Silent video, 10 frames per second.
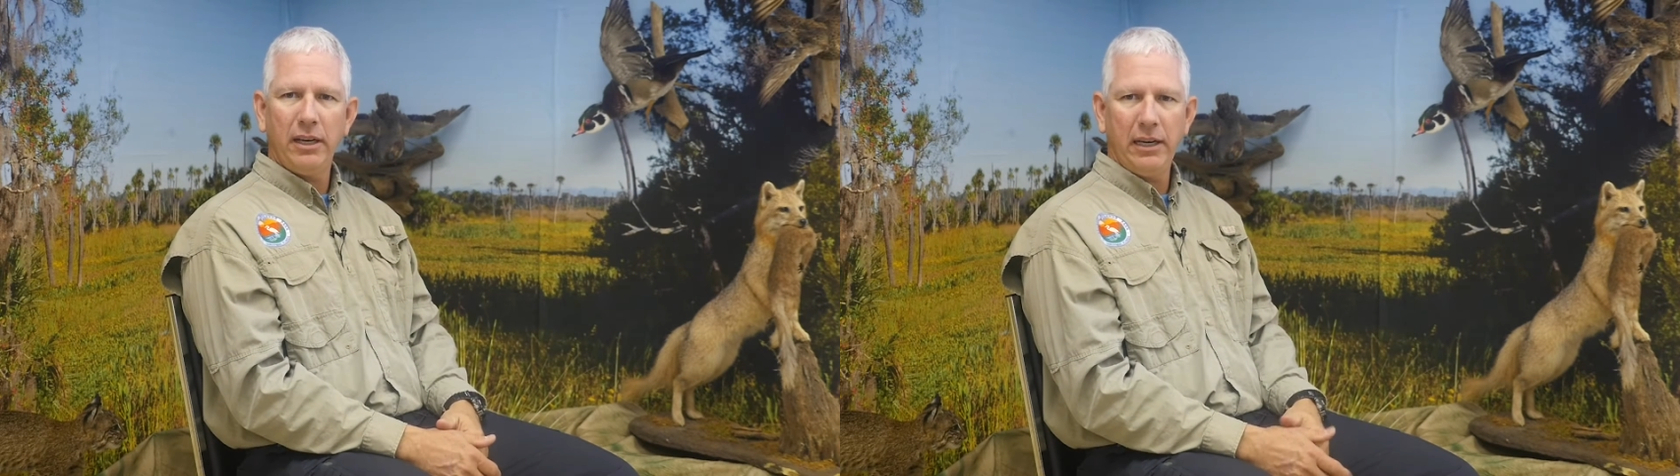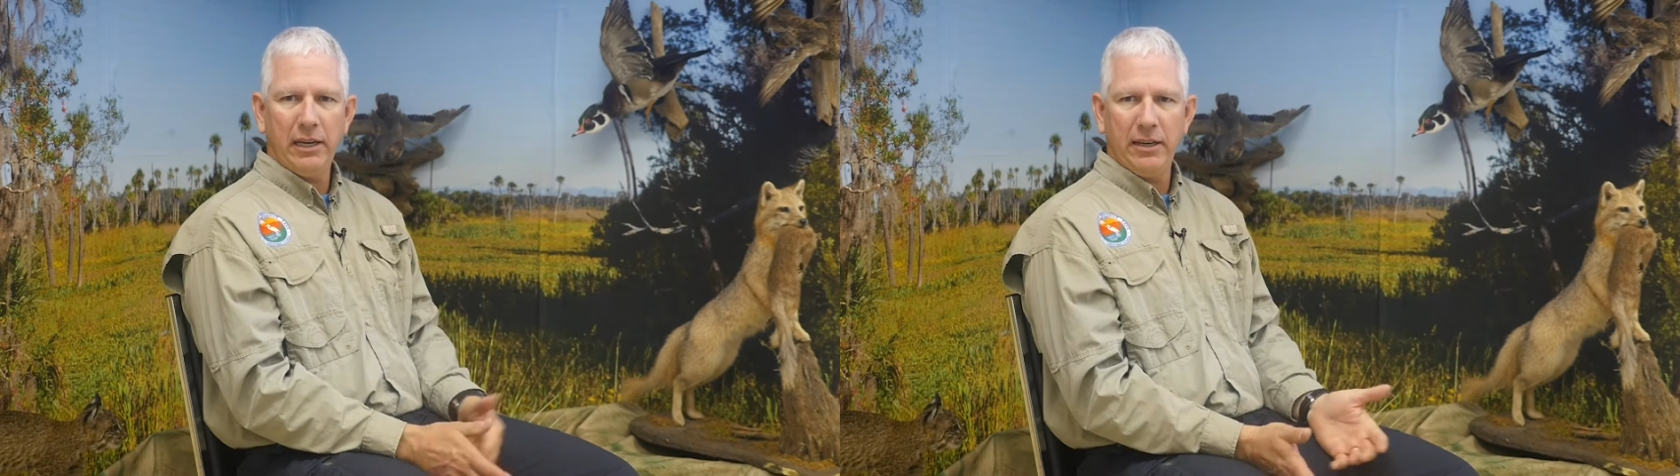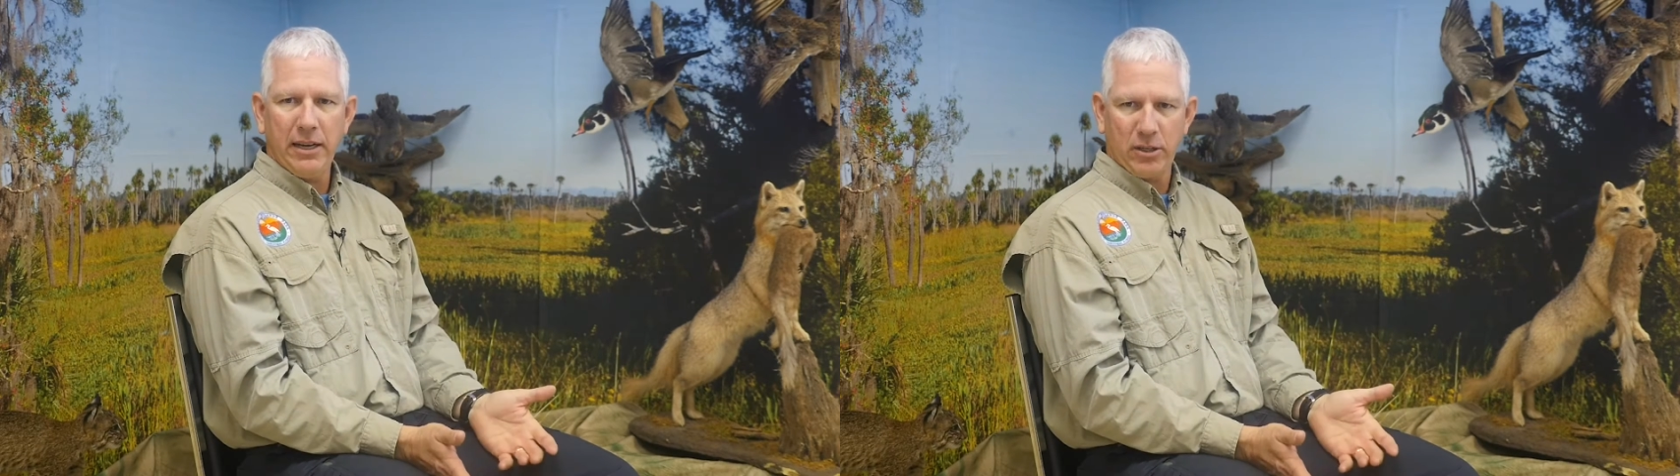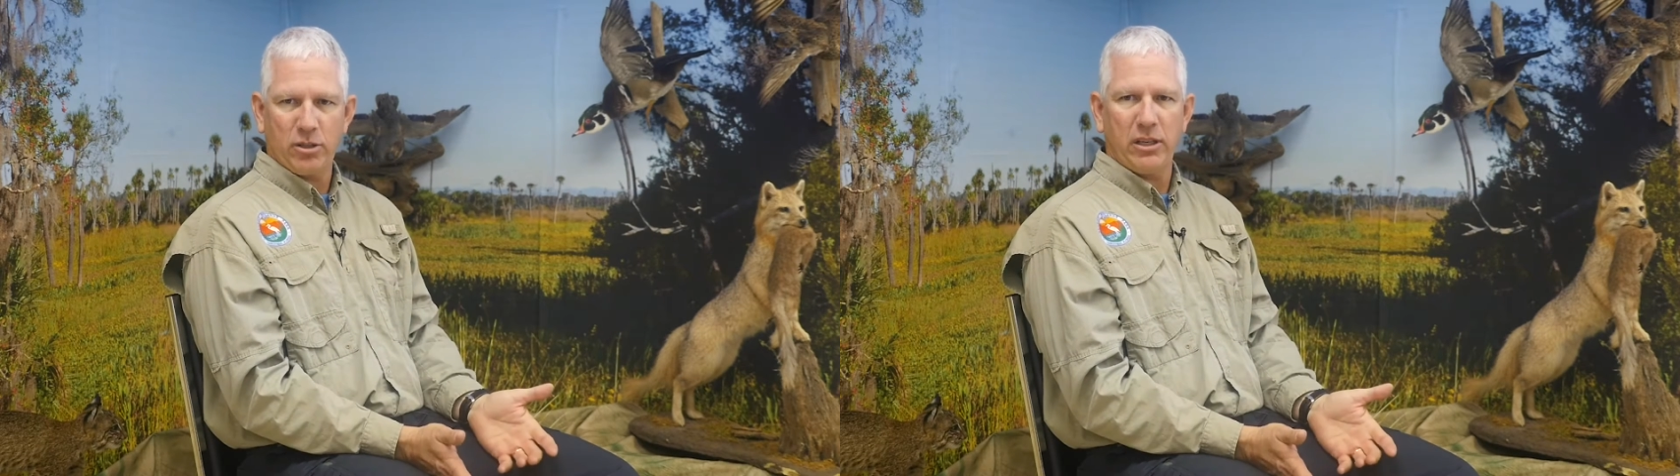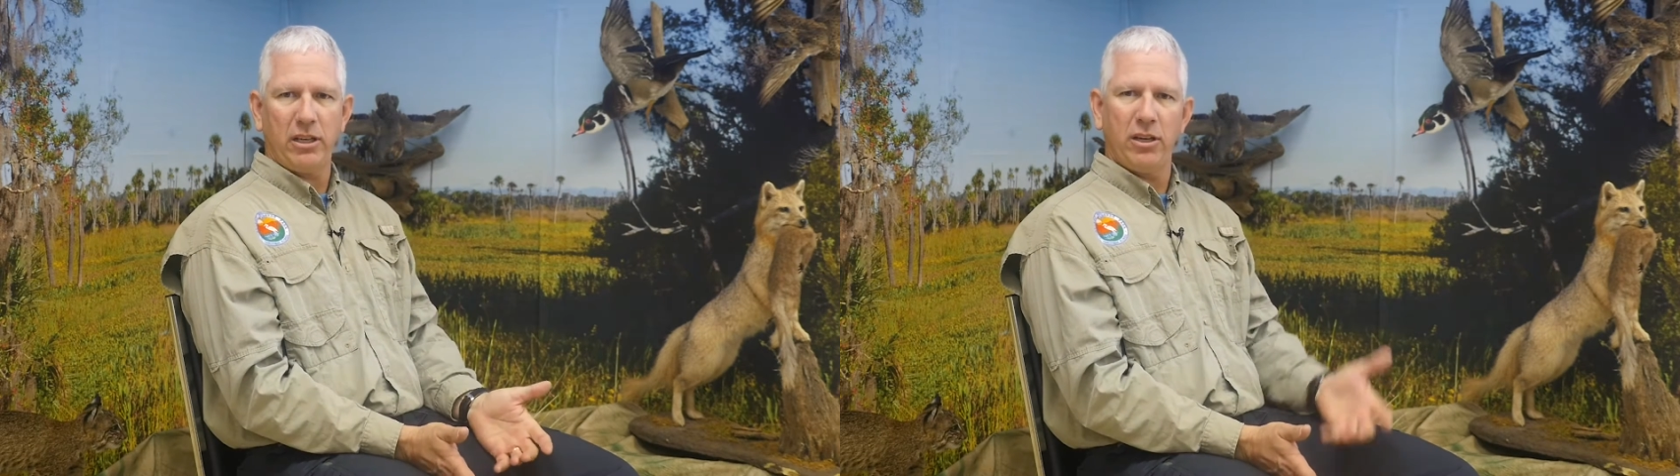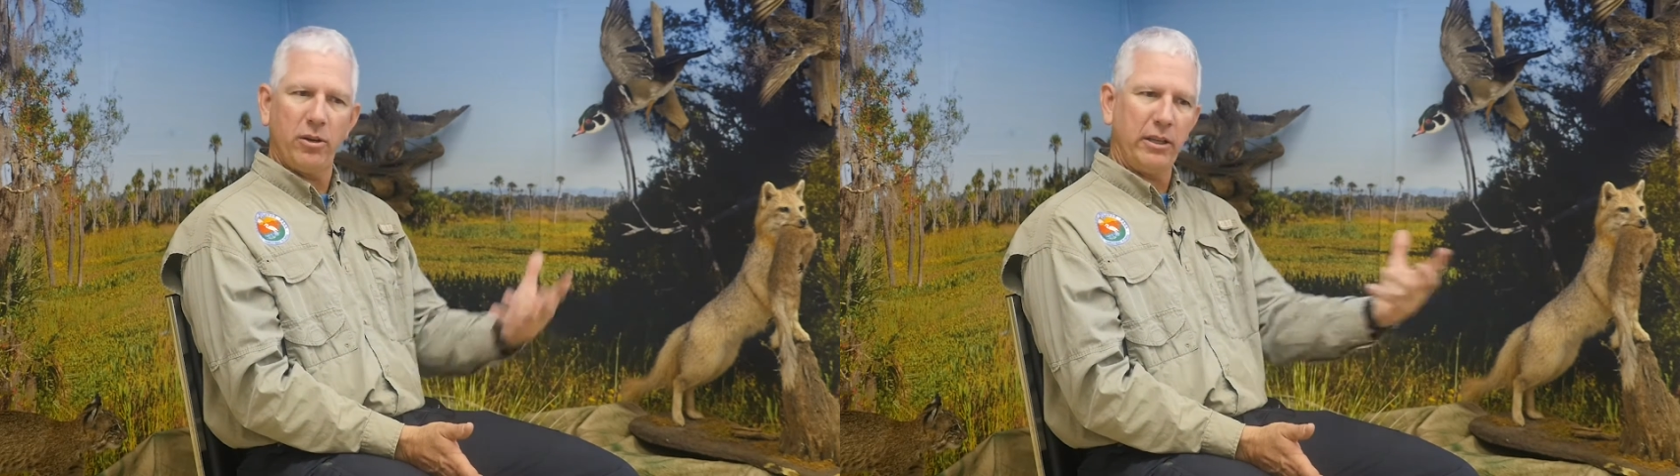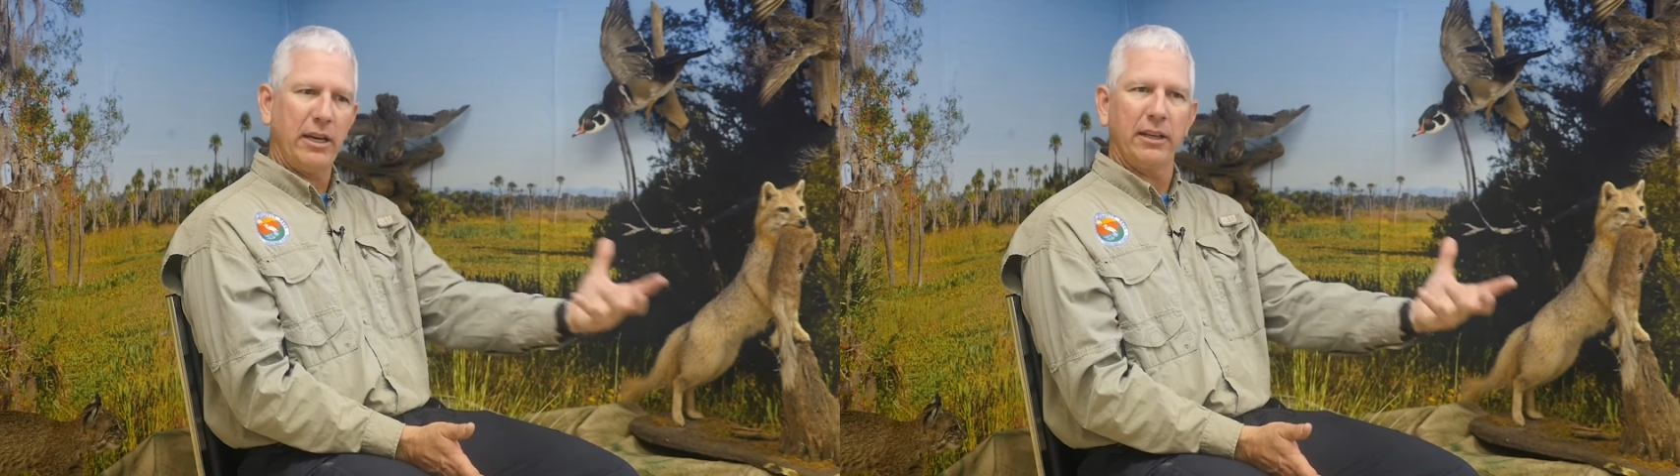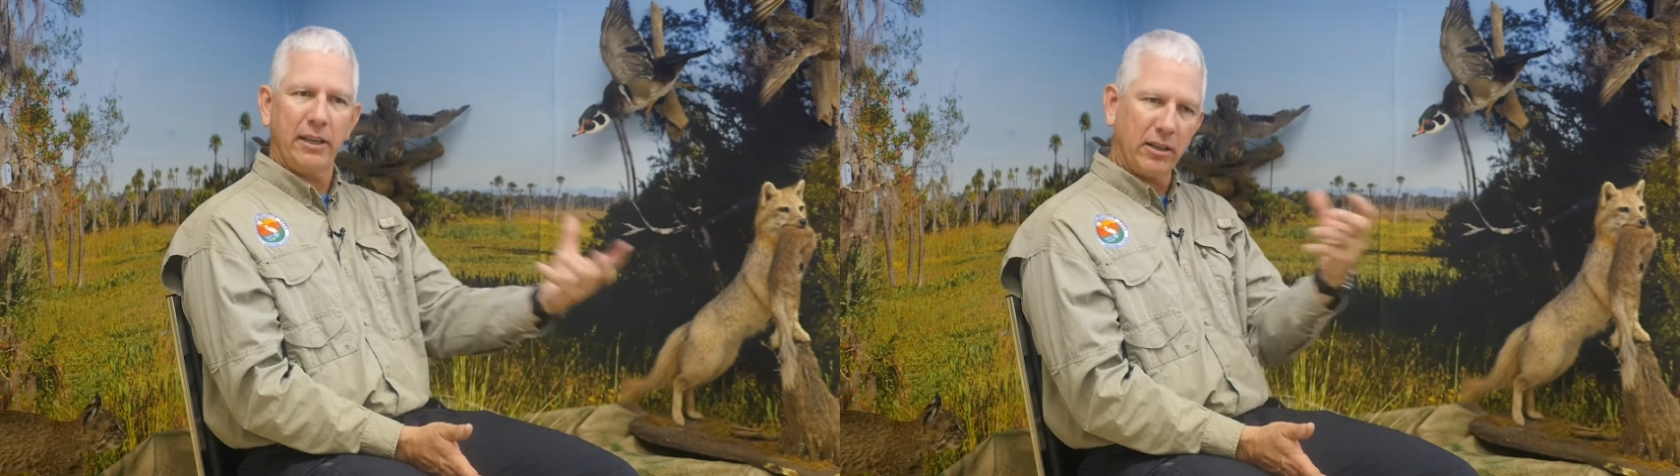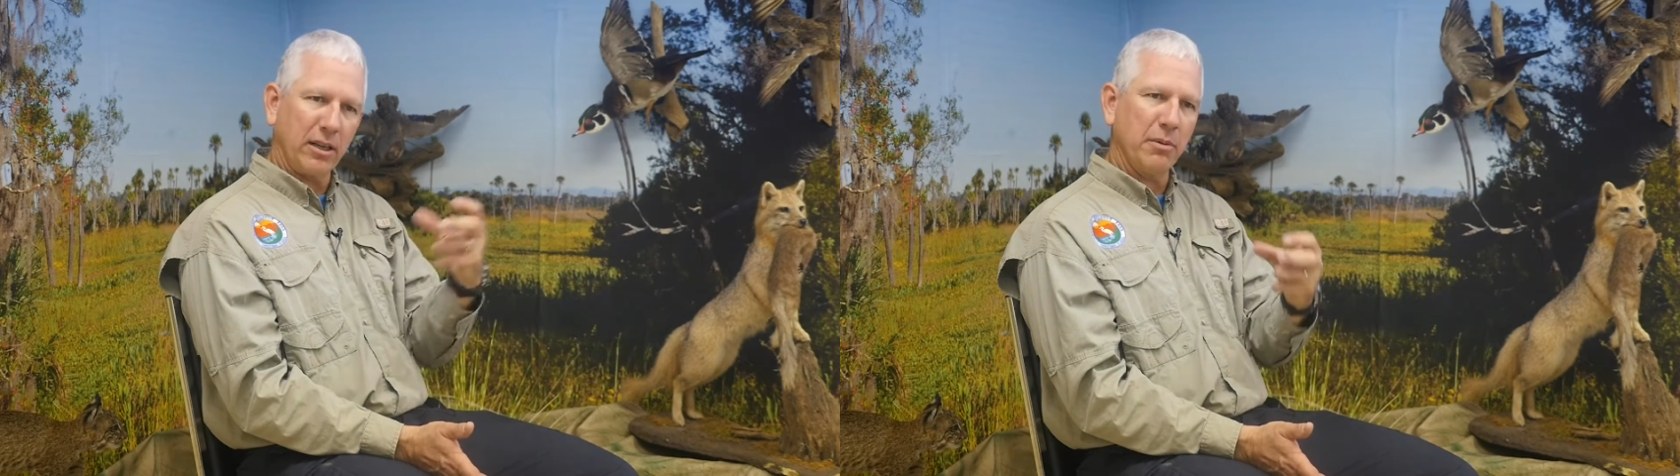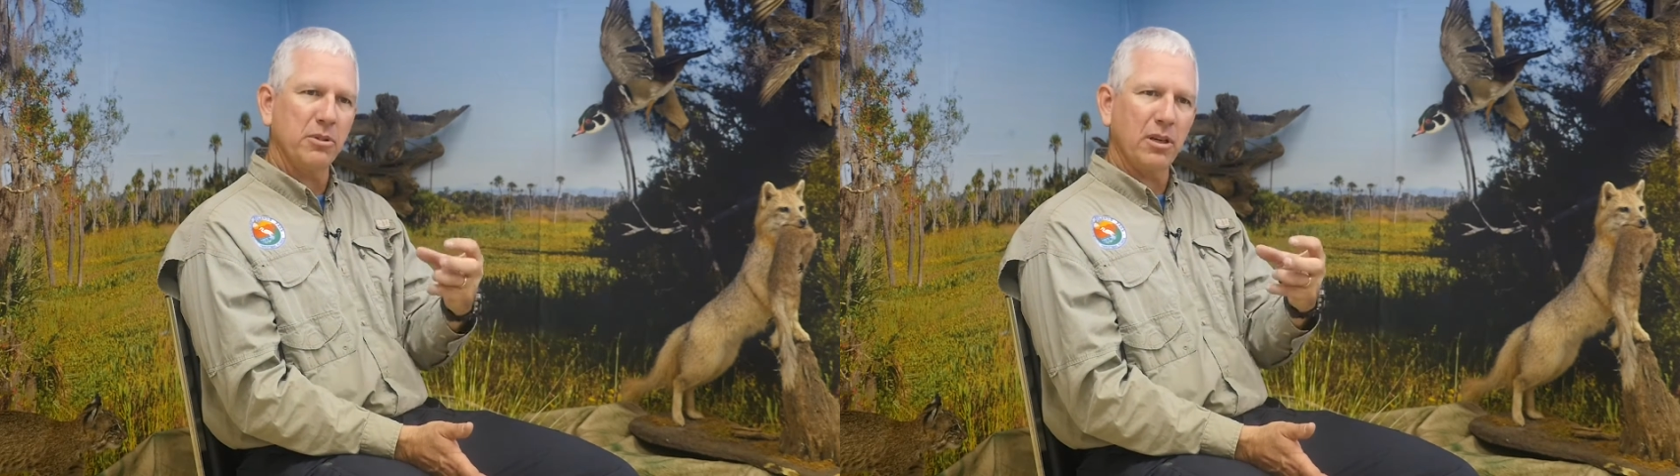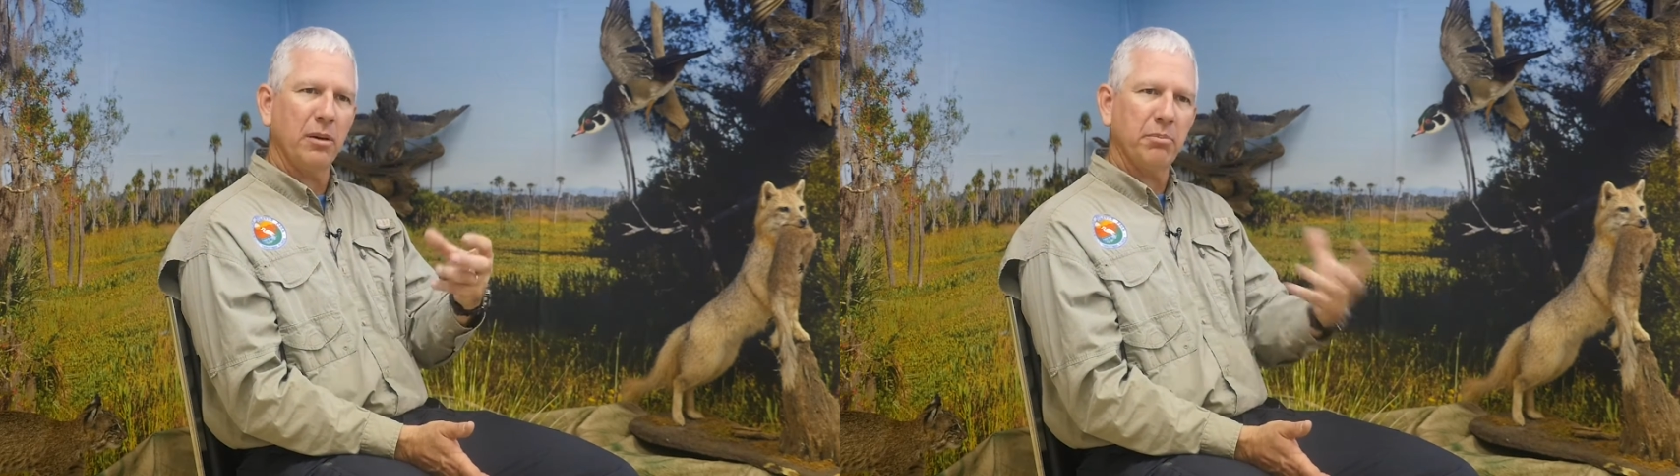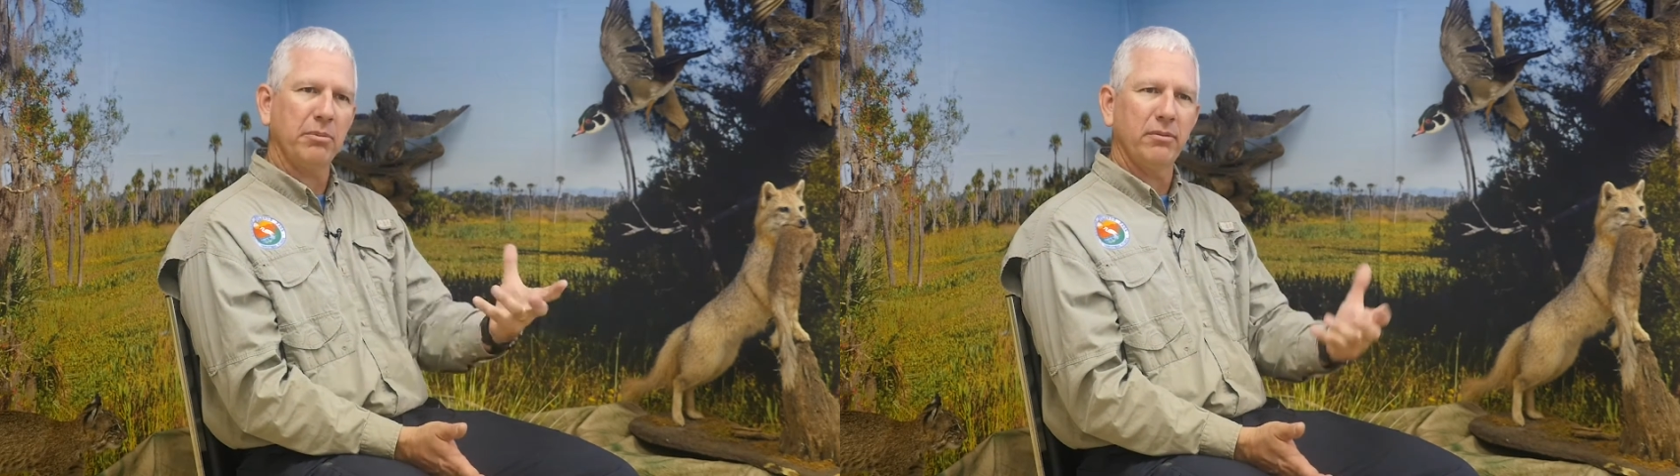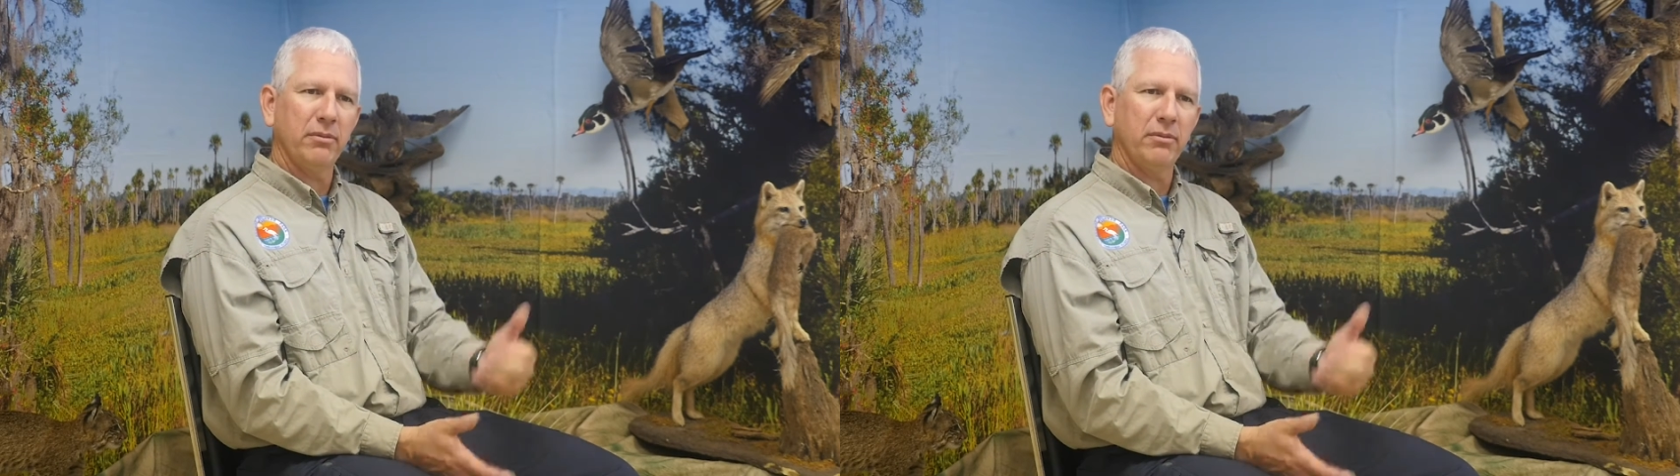and next thing you know, the alligator comes up